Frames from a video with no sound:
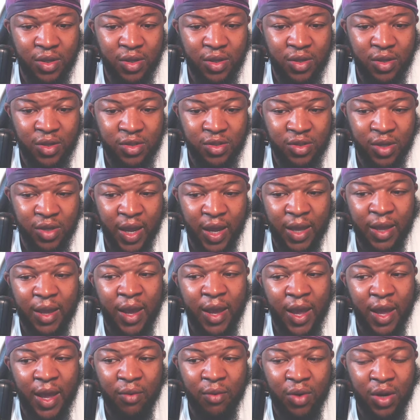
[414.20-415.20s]
So I
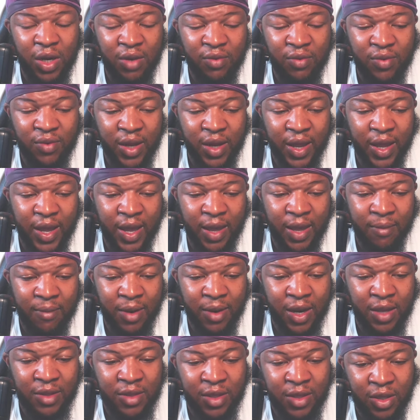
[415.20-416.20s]
I wasn't even like, hey
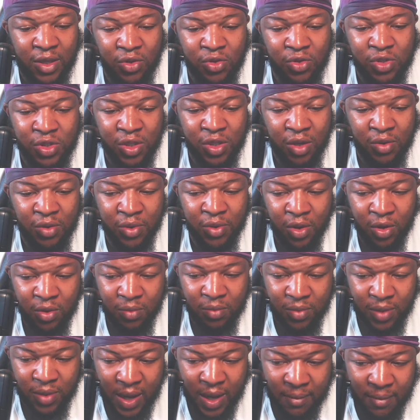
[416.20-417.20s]
man, I think you should go.
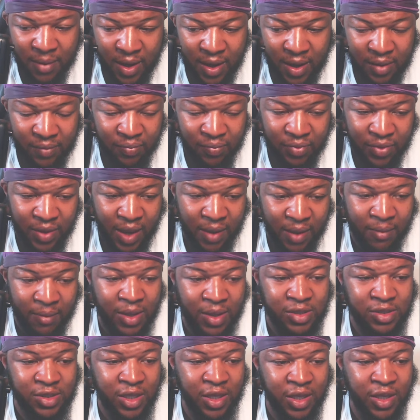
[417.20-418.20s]
Nope, not my not
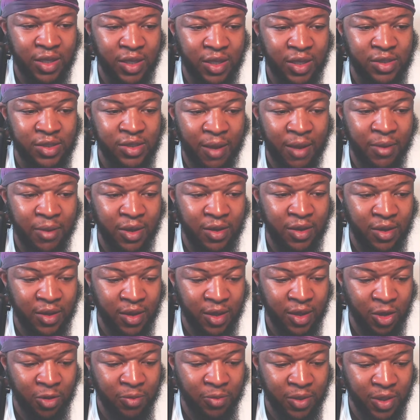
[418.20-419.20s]
my stance. I've been
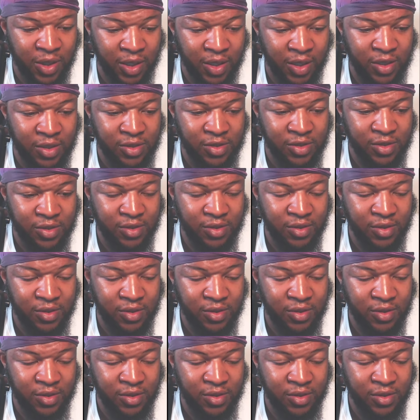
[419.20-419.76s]
done helping niggas.